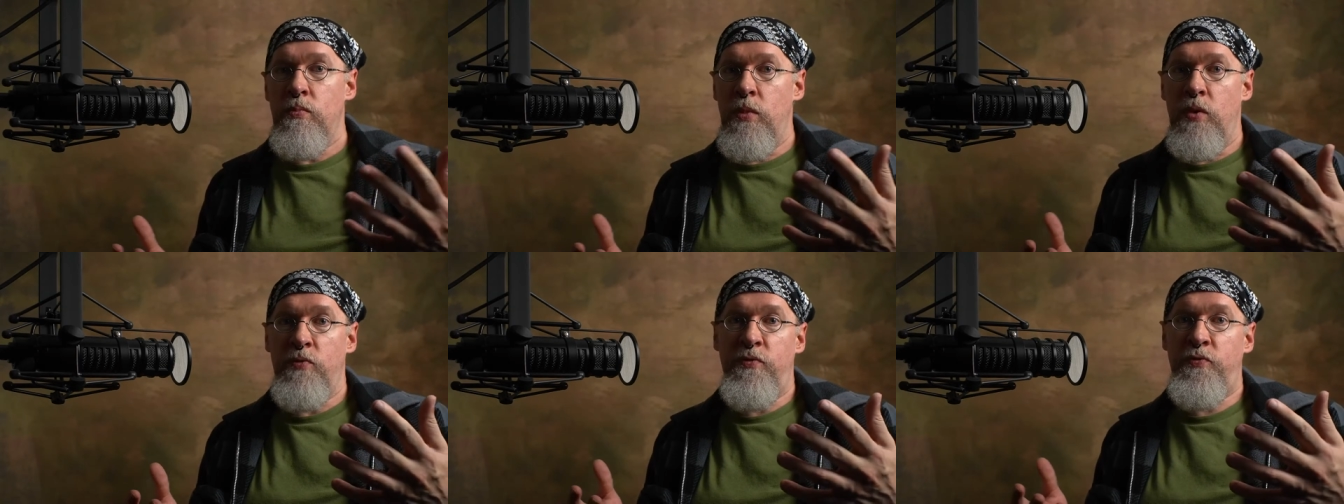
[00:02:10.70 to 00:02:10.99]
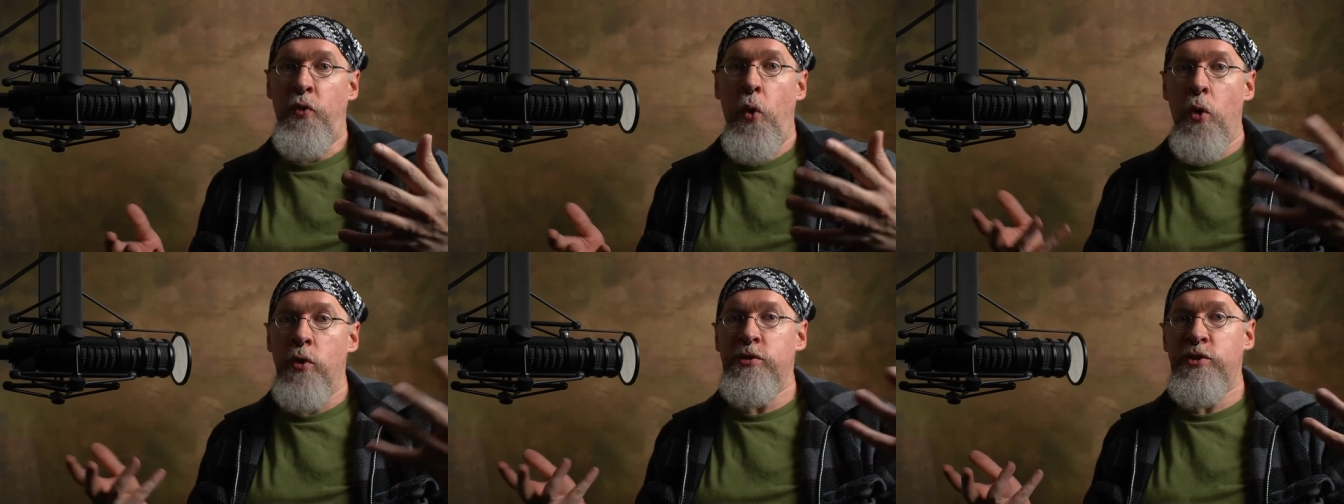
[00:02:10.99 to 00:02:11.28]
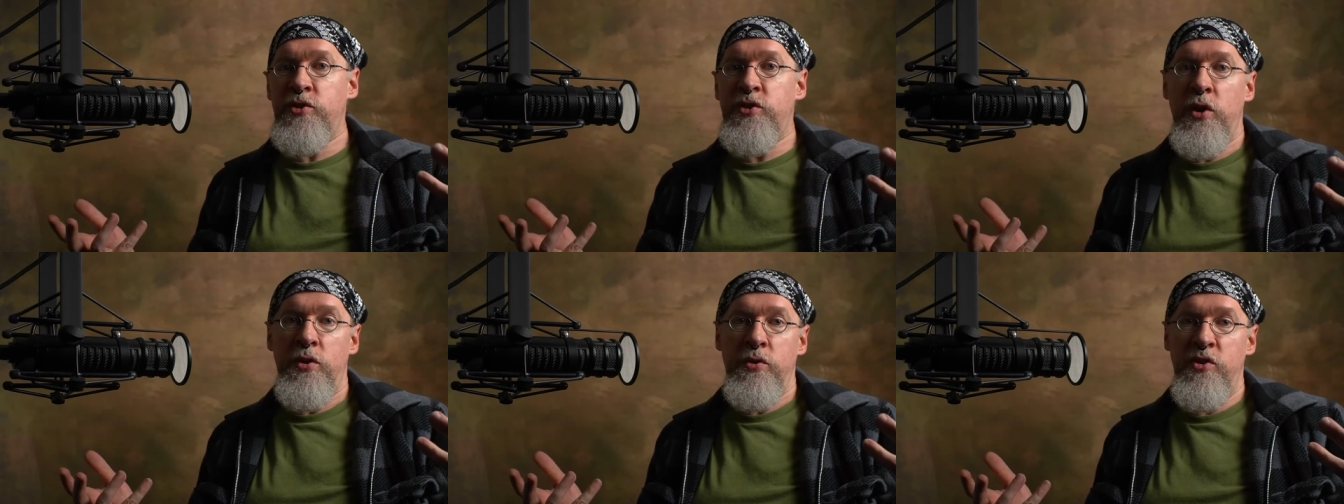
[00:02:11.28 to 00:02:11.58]

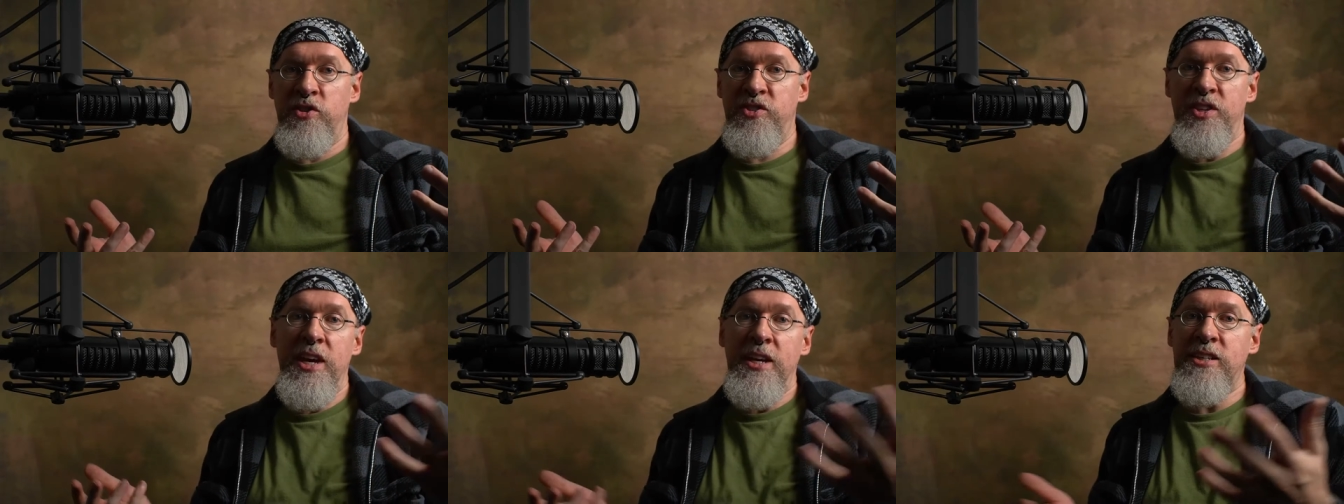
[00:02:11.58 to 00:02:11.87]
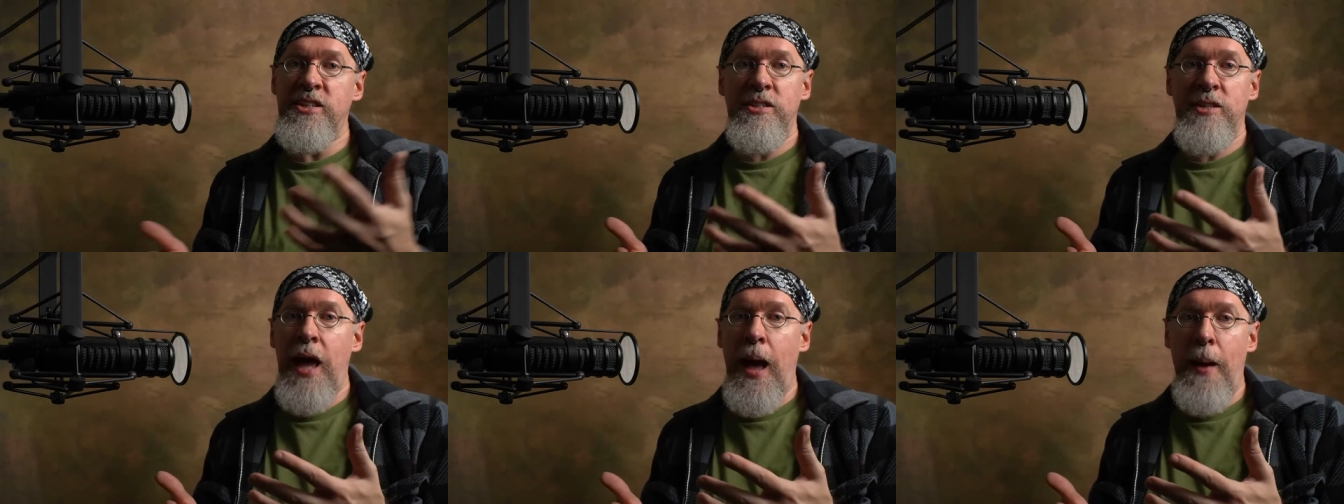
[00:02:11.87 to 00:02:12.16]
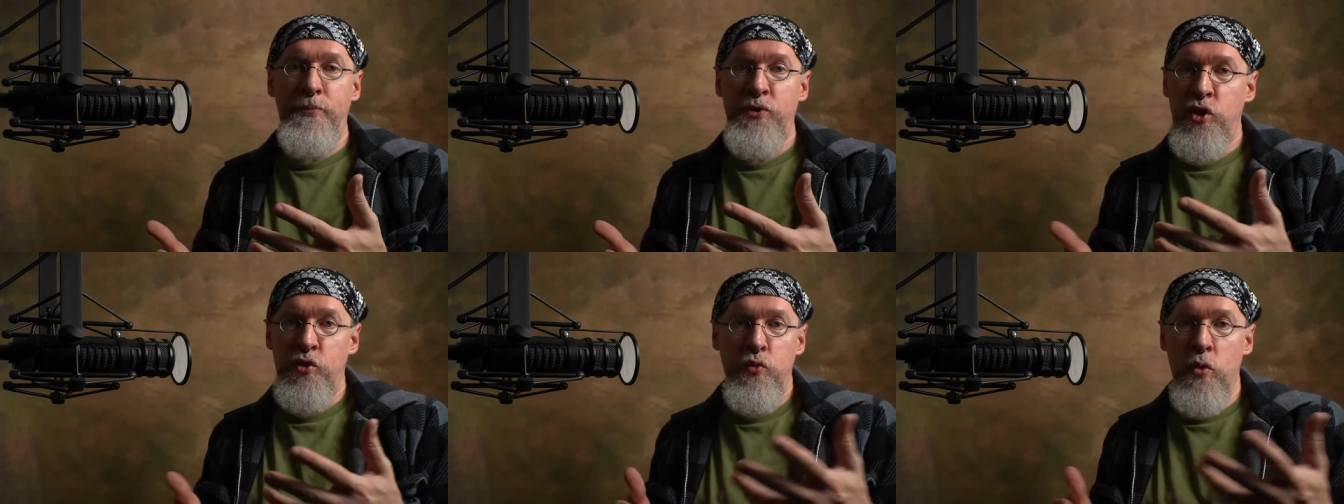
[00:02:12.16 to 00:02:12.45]
forced
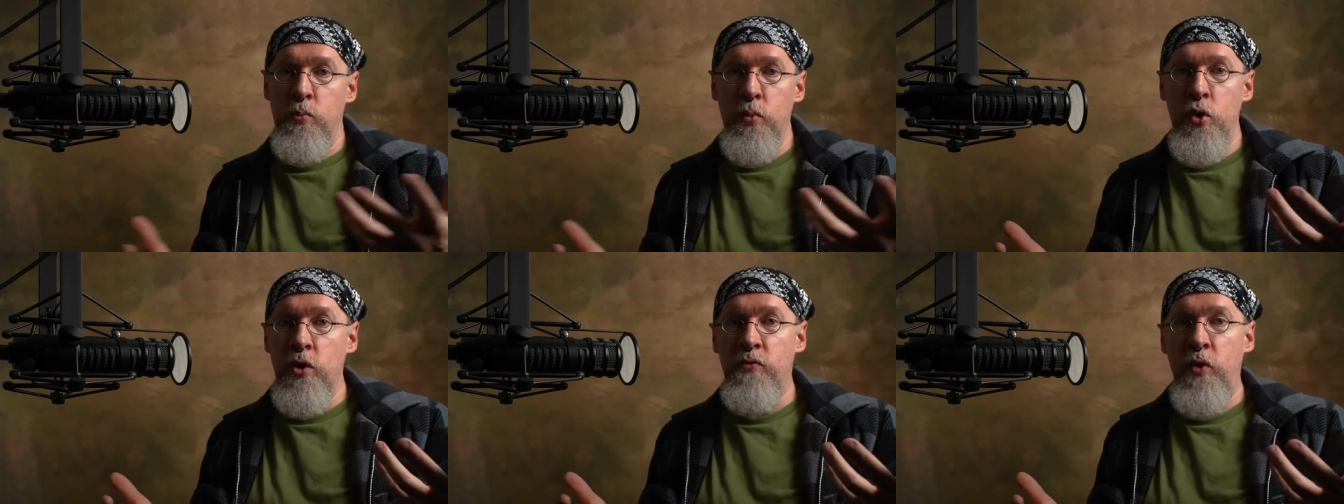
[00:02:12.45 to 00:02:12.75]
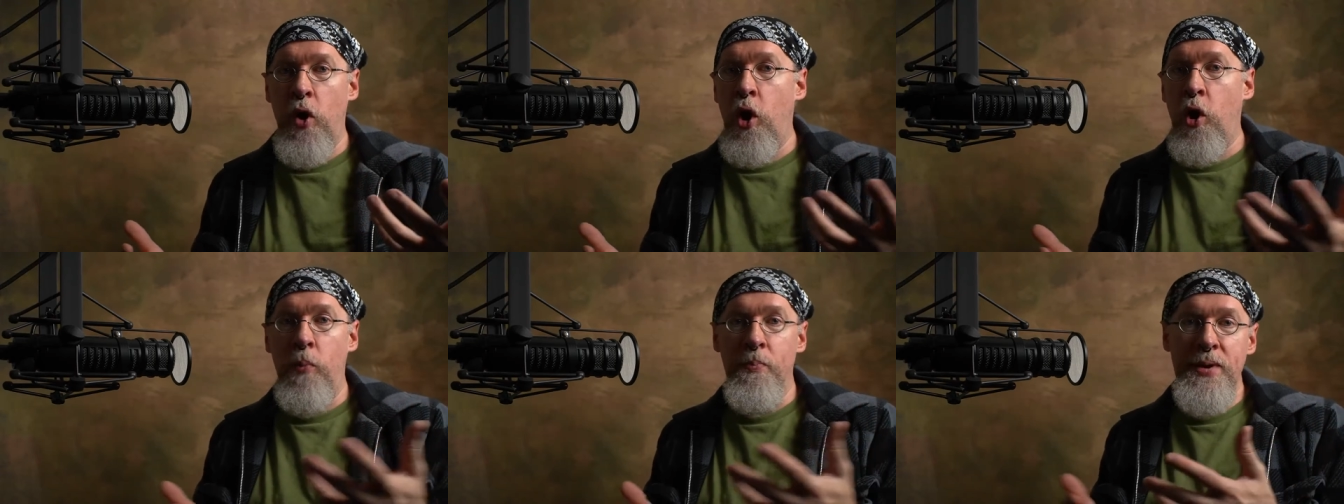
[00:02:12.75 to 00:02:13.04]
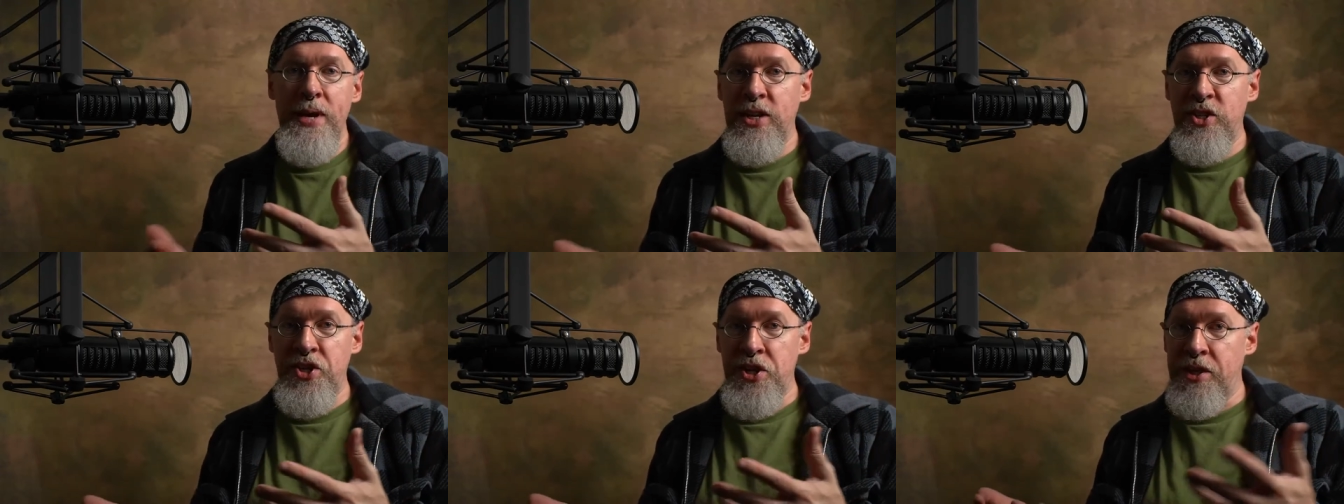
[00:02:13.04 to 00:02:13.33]
SingSnap to remove all
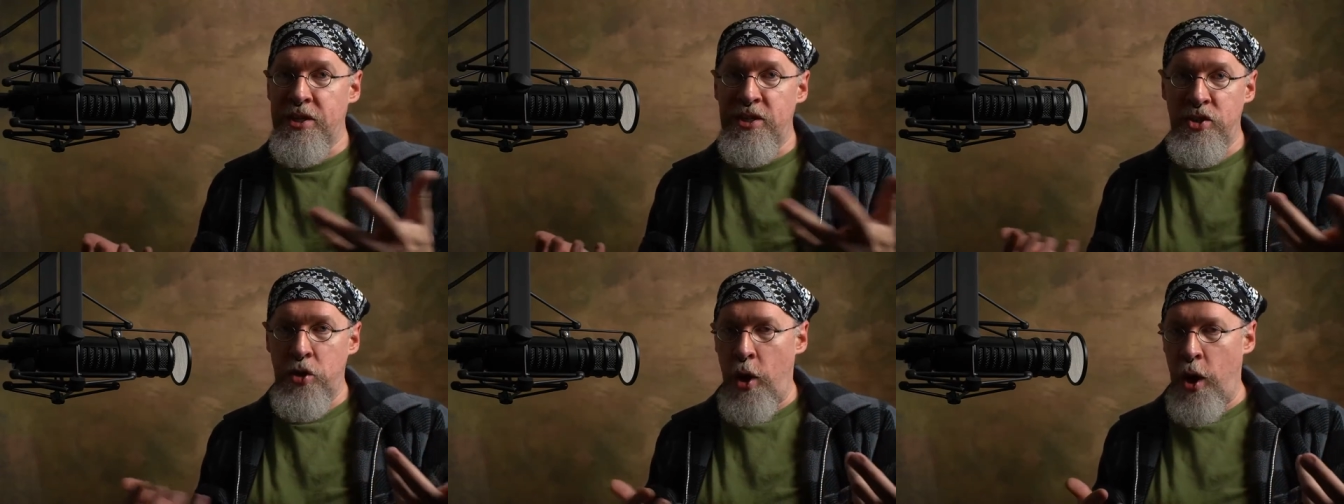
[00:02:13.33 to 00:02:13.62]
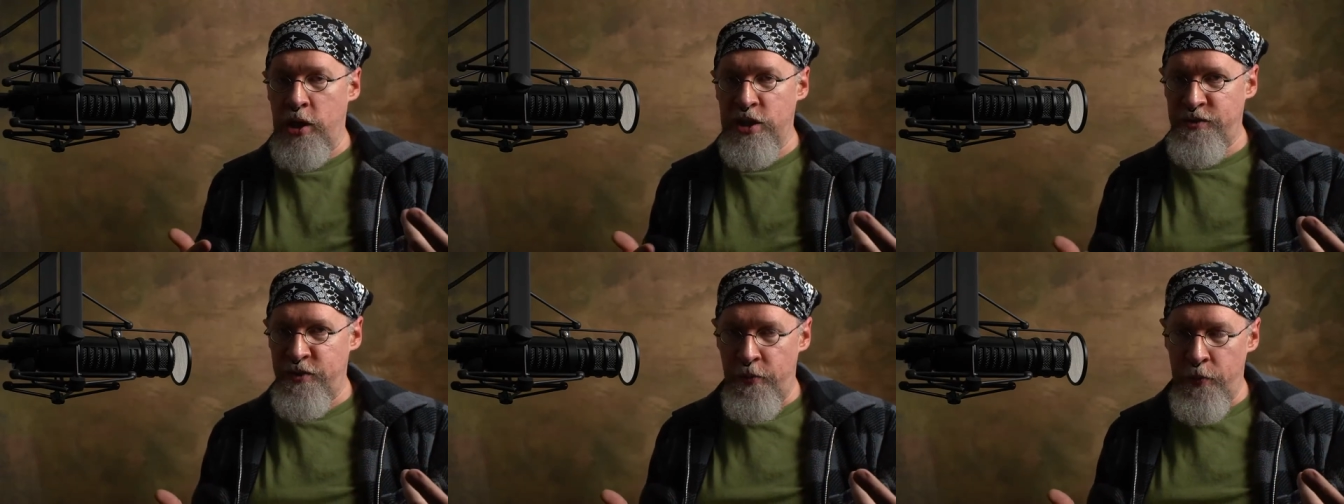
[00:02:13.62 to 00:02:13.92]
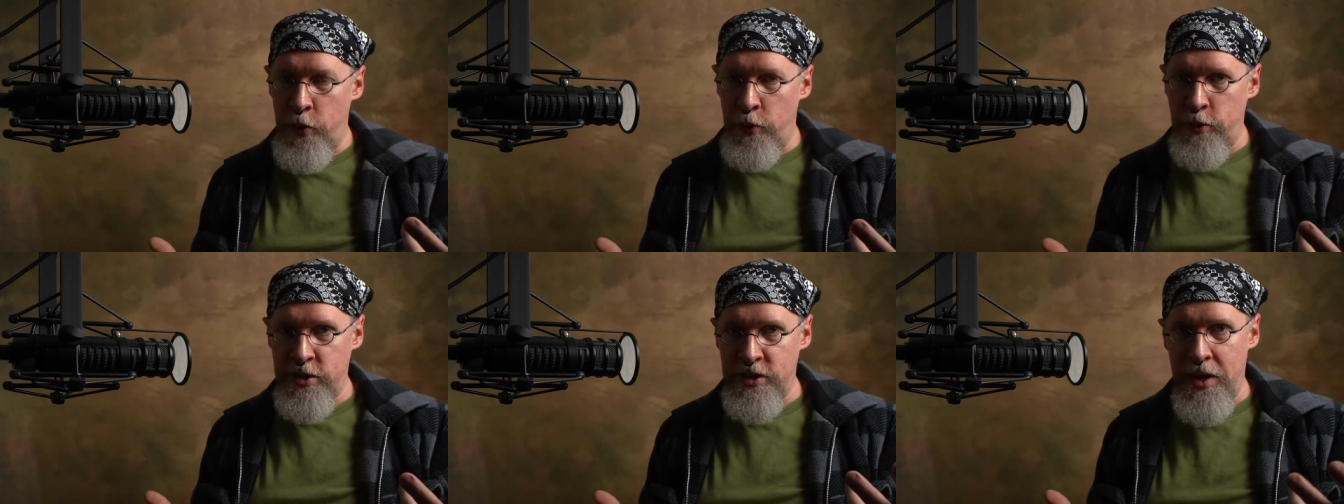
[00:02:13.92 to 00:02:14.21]
Bee Gees songs from
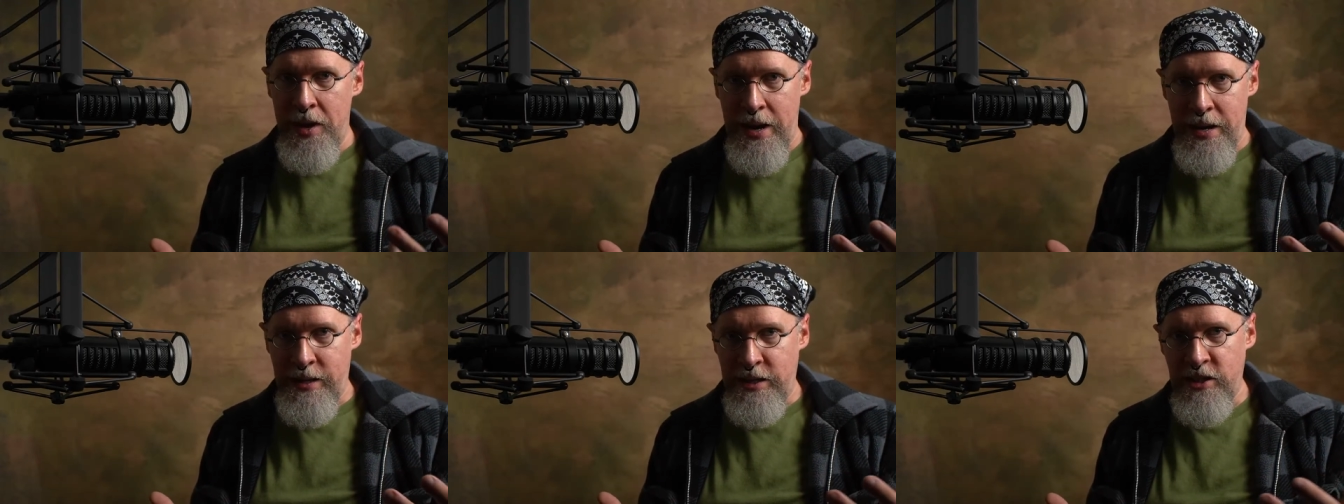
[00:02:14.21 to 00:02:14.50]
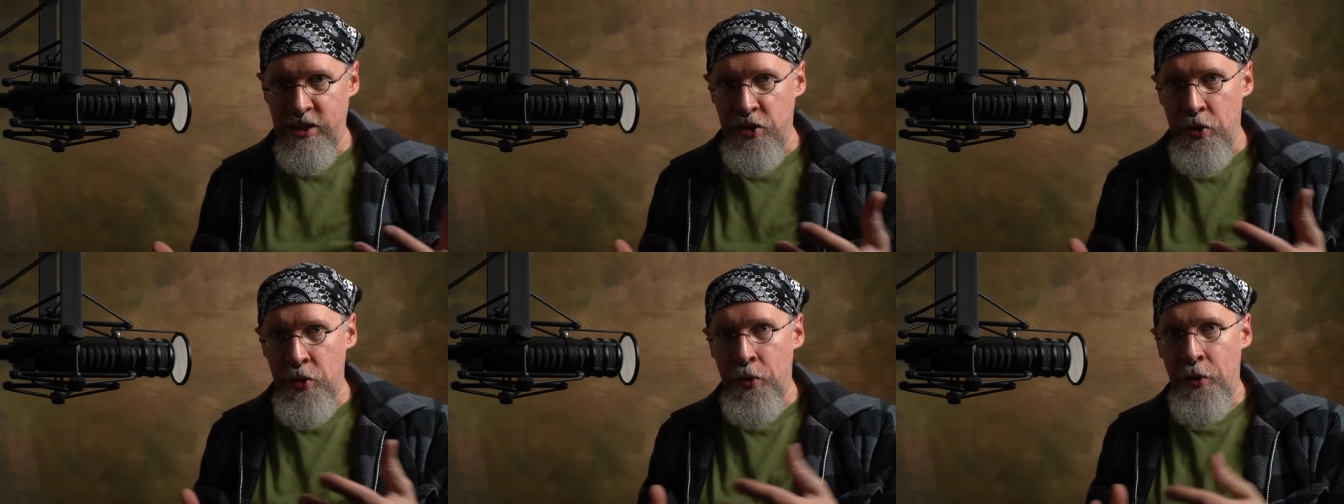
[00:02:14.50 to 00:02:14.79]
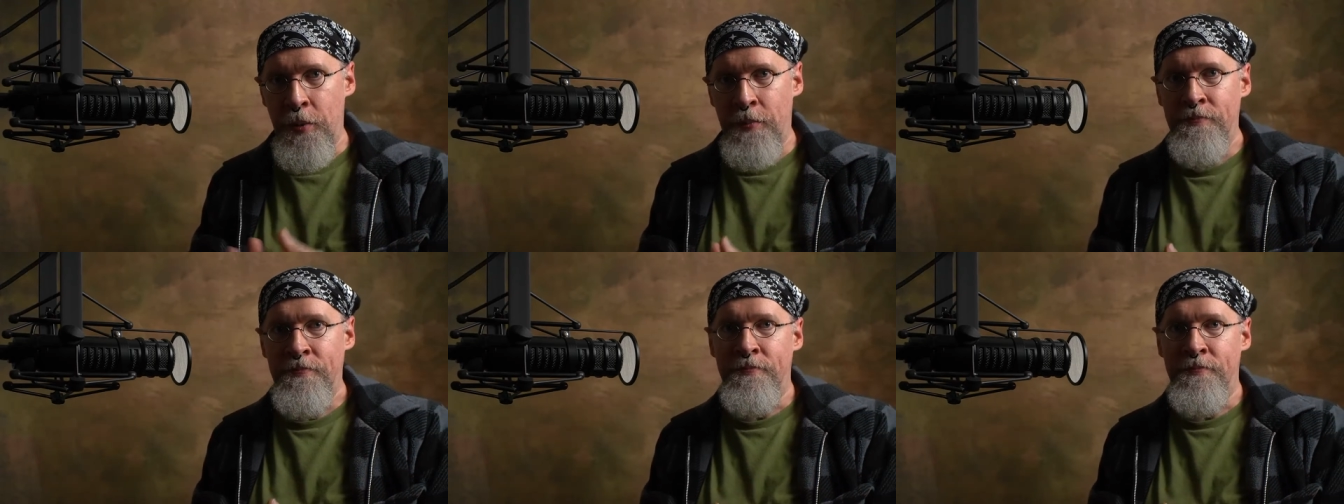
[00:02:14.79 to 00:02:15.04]
their site. So,